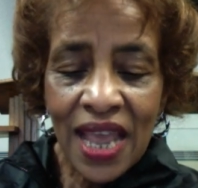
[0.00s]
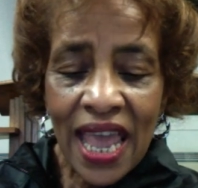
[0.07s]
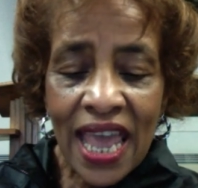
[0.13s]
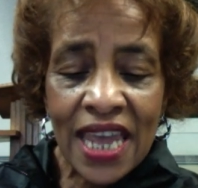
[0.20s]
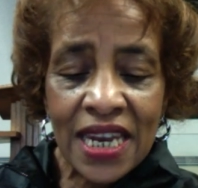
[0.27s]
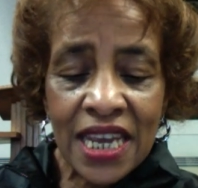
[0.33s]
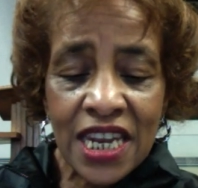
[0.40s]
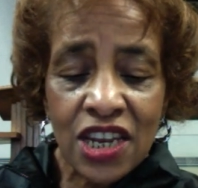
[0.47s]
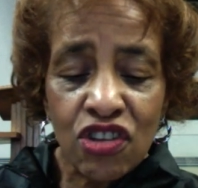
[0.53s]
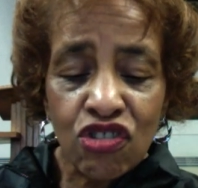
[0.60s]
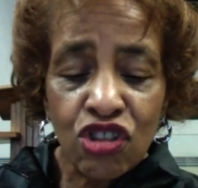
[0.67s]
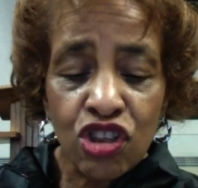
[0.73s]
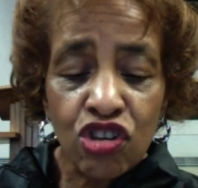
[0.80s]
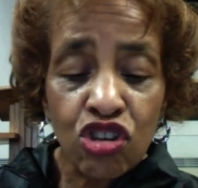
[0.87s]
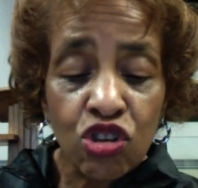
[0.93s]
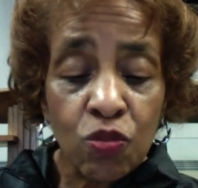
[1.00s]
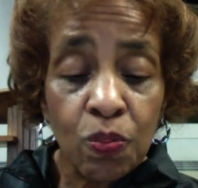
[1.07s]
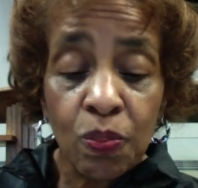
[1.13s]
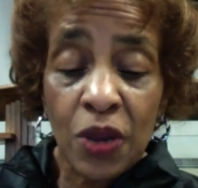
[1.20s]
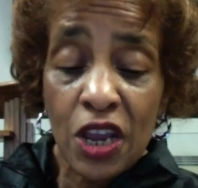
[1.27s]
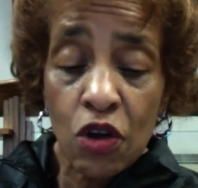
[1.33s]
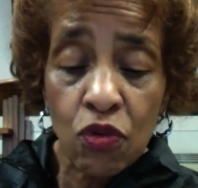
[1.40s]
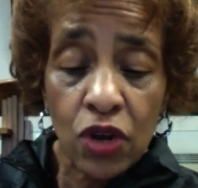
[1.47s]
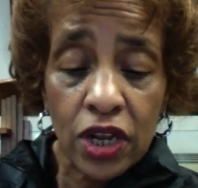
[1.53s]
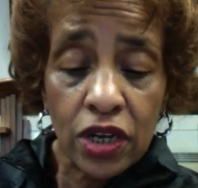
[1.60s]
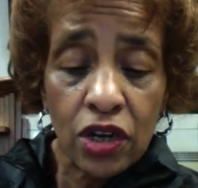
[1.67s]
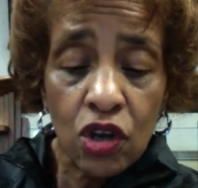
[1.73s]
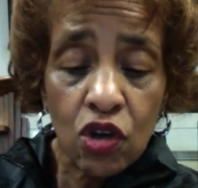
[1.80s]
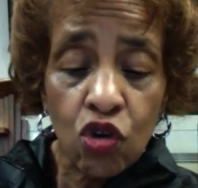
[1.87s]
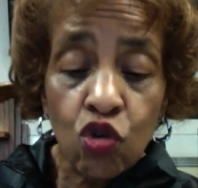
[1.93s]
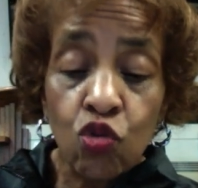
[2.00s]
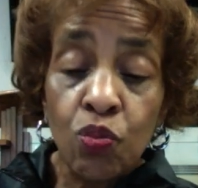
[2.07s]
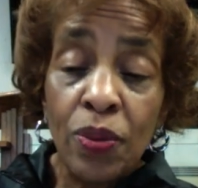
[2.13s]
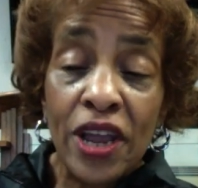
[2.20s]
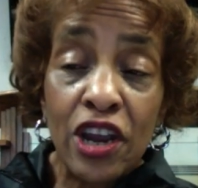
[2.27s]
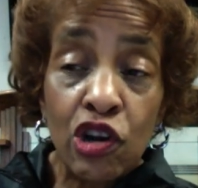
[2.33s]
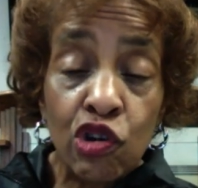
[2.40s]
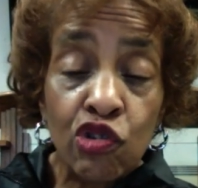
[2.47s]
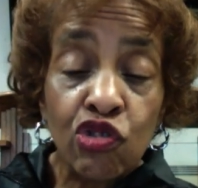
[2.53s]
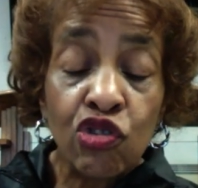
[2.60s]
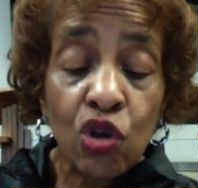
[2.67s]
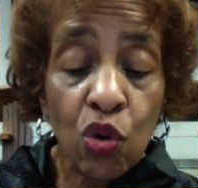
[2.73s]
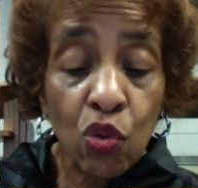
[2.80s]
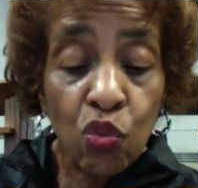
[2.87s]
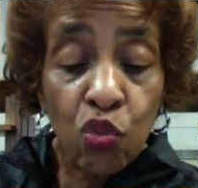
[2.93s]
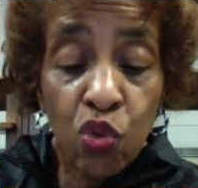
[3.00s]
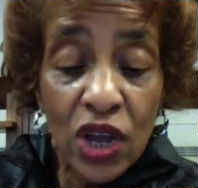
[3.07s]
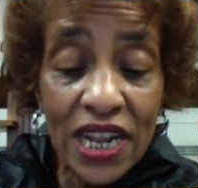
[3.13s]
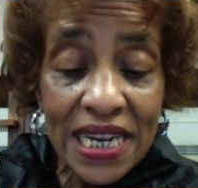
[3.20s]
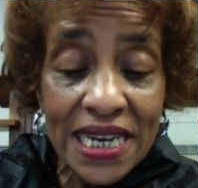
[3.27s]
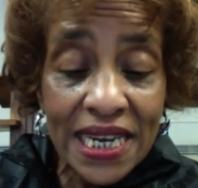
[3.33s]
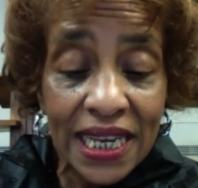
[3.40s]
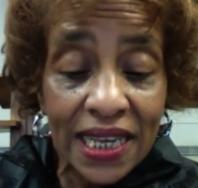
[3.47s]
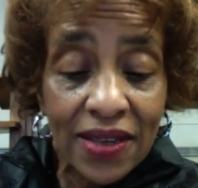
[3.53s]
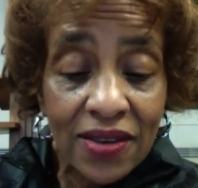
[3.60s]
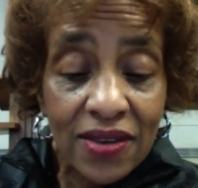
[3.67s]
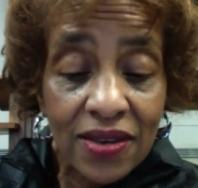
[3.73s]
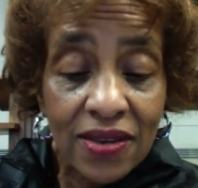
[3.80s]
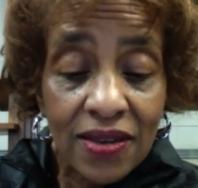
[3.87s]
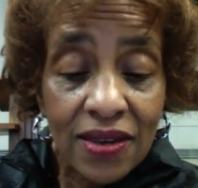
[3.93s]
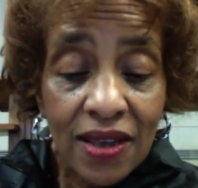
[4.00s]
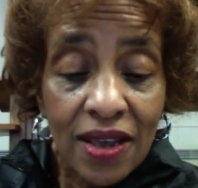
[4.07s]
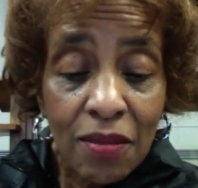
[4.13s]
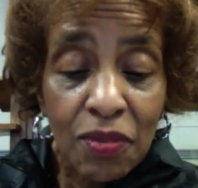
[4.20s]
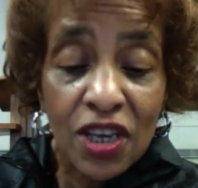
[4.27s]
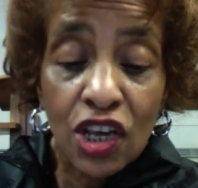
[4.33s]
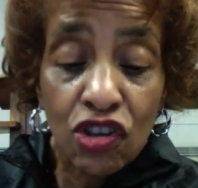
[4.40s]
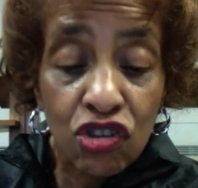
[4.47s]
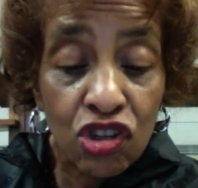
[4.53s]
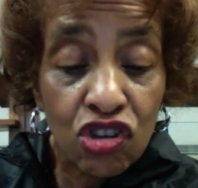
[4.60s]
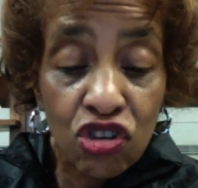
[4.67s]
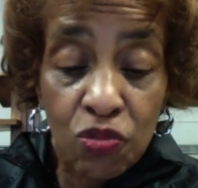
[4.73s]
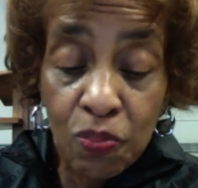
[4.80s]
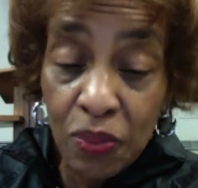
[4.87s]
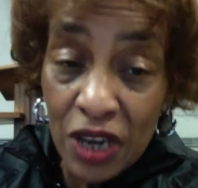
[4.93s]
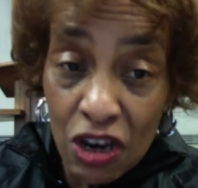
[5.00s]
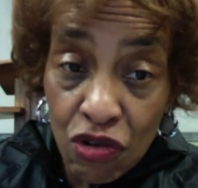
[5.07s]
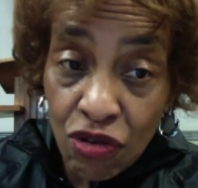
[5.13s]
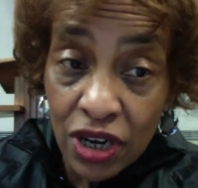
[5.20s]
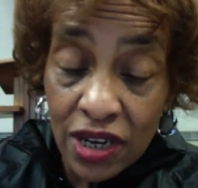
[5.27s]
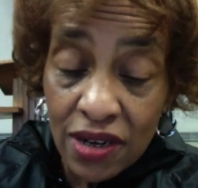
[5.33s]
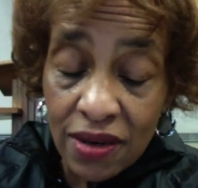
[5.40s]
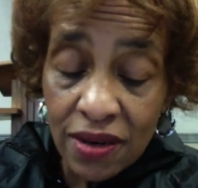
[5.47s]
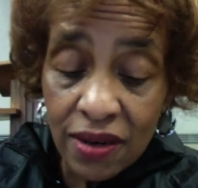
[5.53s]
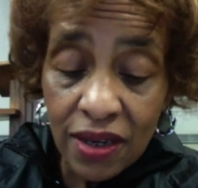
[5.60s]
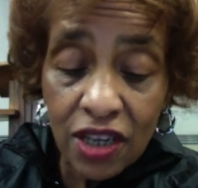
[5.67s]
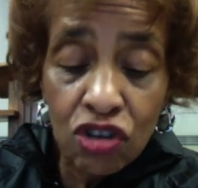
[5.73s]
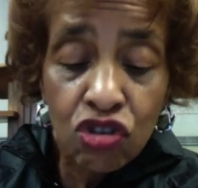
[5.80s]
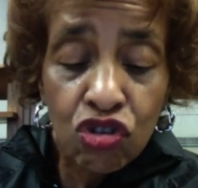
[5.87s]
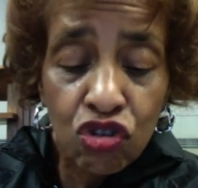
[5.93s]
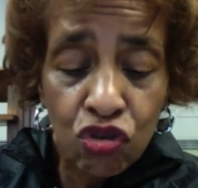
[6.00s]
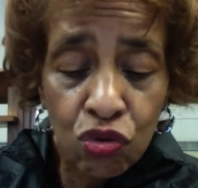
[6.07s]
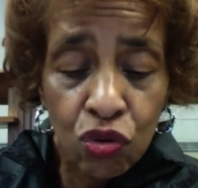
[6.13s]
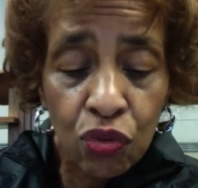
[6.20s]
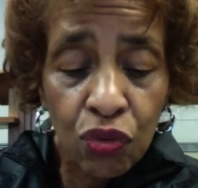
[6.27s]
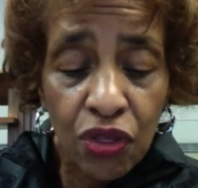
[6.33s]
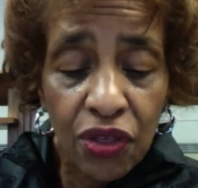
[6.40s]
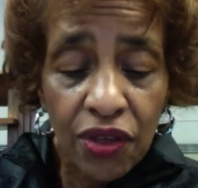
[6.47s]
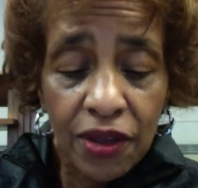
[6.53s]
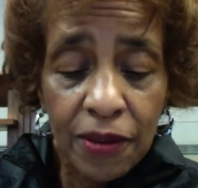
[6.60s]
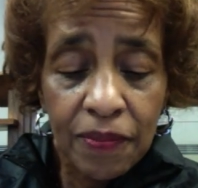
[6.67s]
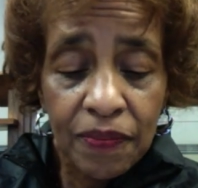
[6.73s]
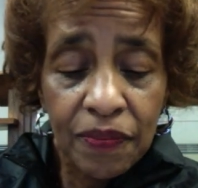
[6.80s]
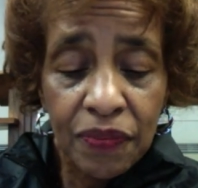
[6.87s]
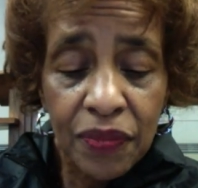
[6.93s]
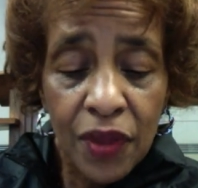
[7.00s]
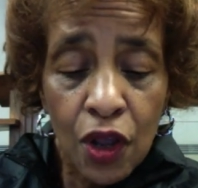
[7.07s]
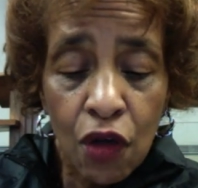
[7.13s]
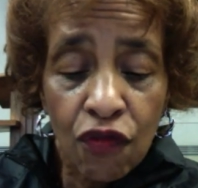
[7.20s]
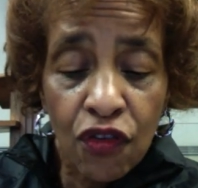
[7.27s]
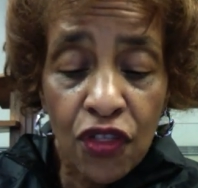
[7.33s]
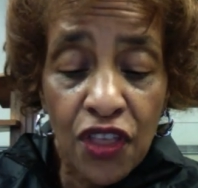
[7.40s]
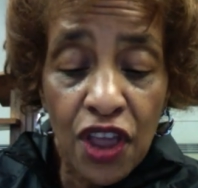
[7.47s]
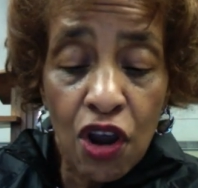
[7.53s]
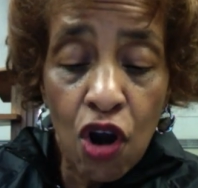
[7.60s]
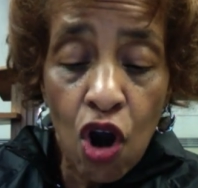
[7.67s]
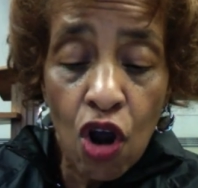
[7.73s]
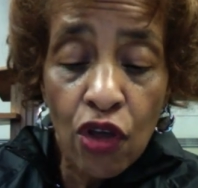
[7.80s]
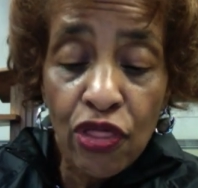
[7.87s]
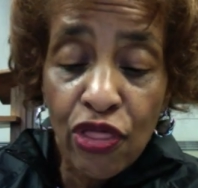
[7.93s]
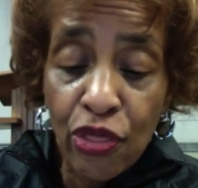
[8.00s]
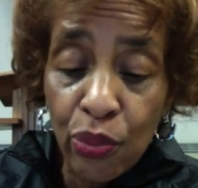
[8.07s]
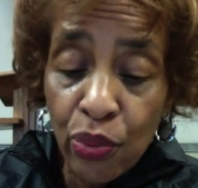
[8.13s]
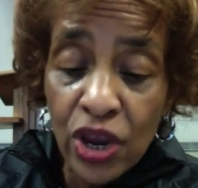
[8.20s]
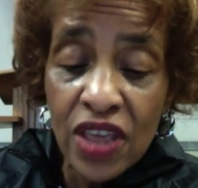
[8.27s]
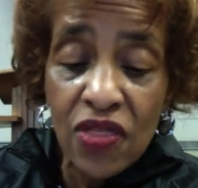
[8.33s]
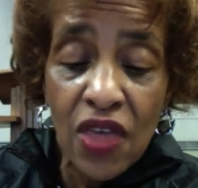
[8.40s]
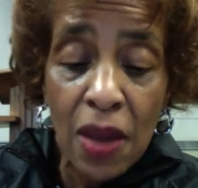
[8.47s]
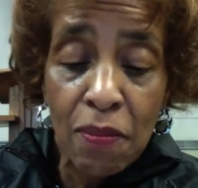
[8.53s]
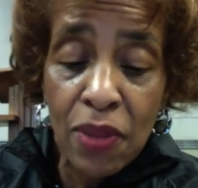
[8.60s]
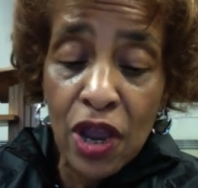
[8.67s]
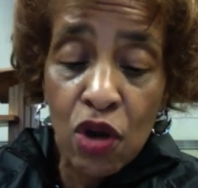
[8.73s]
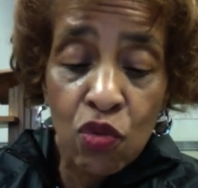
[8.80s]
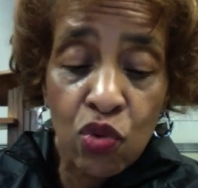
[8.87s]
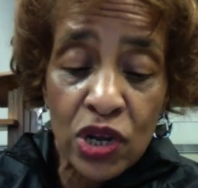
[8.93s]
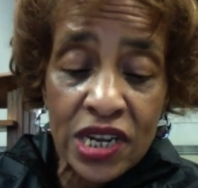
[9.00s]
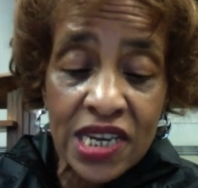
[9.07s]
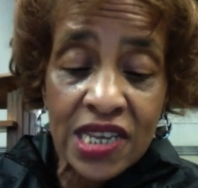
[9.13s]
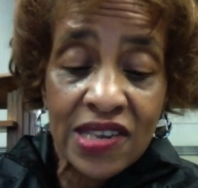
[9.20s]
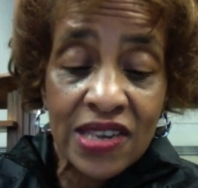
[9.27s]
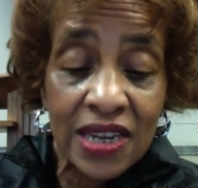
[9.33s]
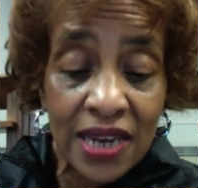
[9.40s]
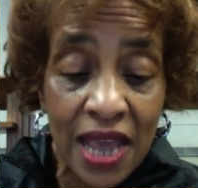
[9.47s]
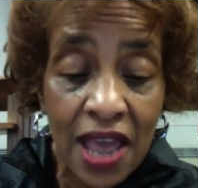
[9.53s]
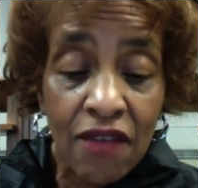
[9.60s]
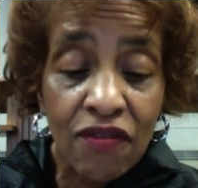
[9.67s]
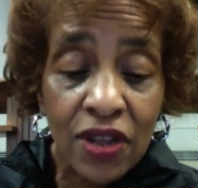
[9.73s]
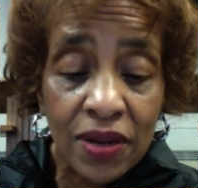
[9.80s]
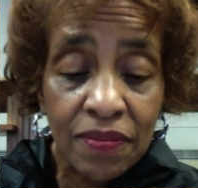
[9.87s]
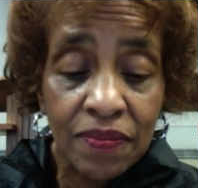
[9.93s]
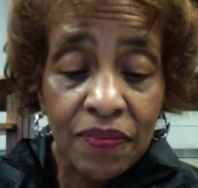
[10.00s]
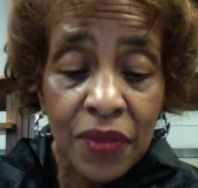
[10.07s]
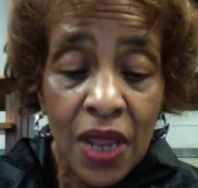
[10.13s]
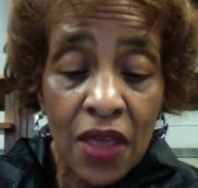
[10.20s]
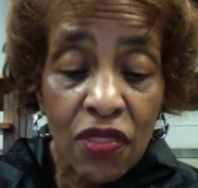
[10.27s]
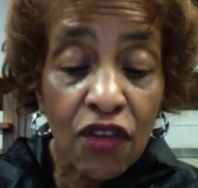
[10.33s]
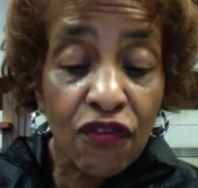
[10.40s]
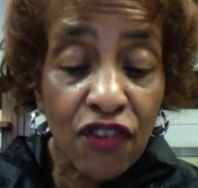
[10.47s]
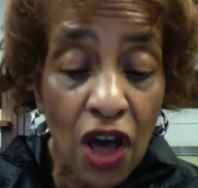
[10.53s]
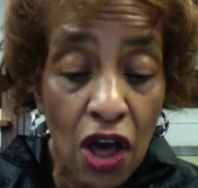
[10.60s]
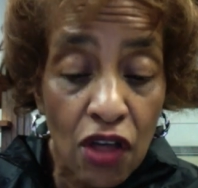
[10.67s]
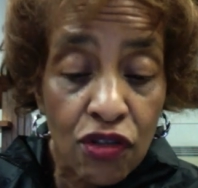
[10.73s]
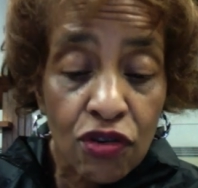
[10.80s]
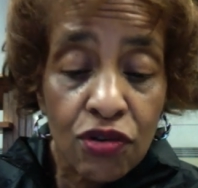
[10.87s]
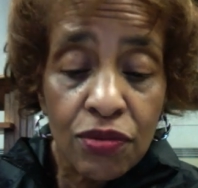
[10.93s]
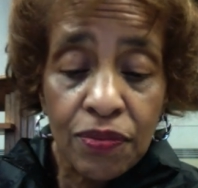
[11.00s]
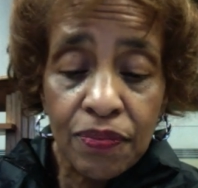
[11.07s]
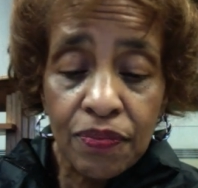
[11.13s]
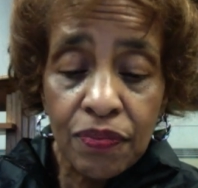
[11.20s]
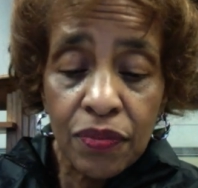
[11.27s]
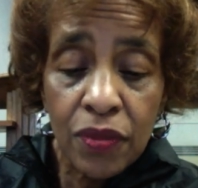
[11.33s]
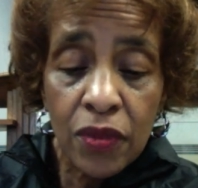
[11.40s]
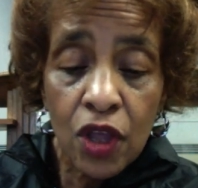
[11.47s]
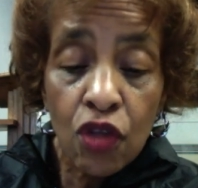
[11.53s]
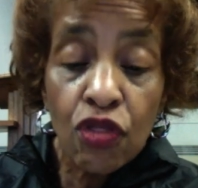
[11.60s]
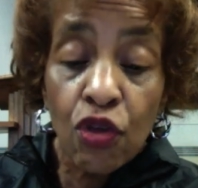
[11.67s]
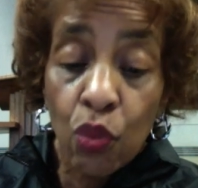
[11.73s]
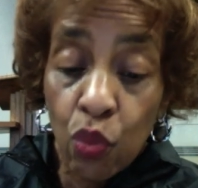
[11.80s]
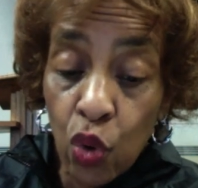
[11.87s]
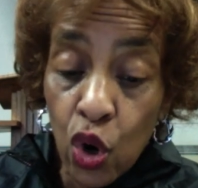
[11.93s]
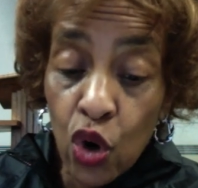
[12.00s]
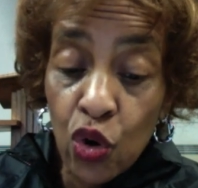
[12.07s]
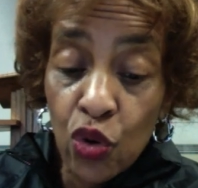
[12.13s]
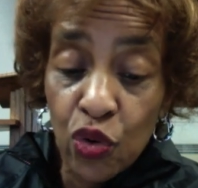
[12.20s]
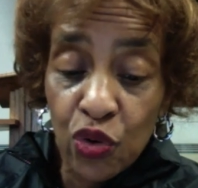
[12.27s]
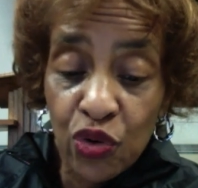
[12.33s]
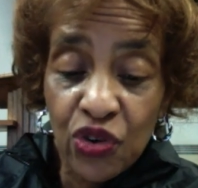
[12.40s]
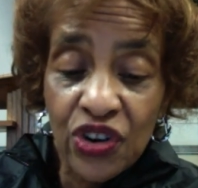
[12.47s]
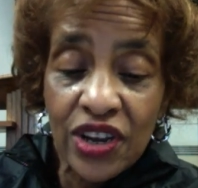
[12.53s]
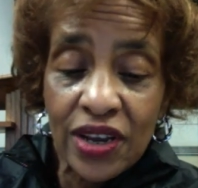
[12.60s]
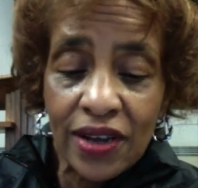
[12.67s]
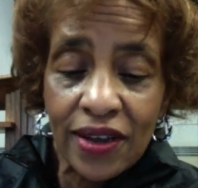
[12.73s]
And it is the Spirit who bears witness, because the Spirit is truth. For there are three that bear witness in heaven, the Father, the Word,